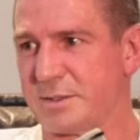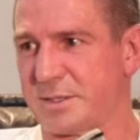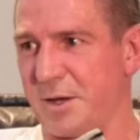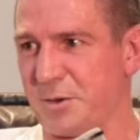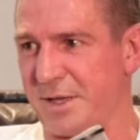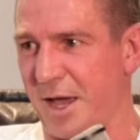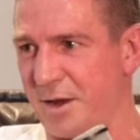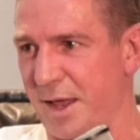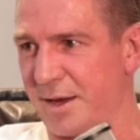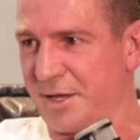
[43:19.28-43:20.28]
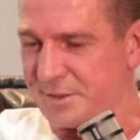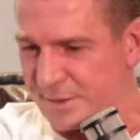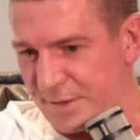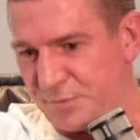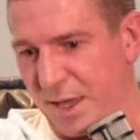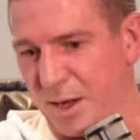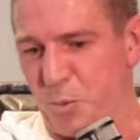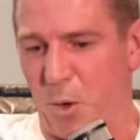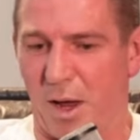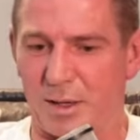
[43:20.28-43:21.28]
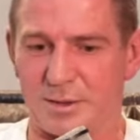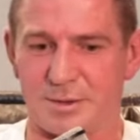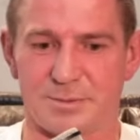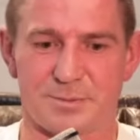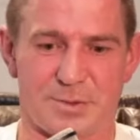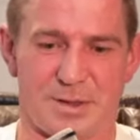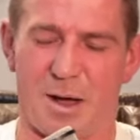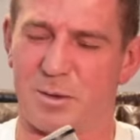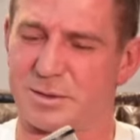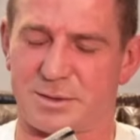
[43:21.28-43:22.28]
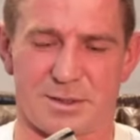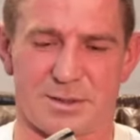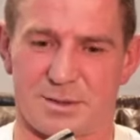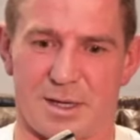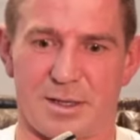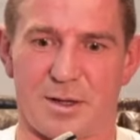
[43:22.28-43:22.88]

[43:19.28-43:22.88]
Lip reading: So you go down, he used to live down in Brighton, and that was just,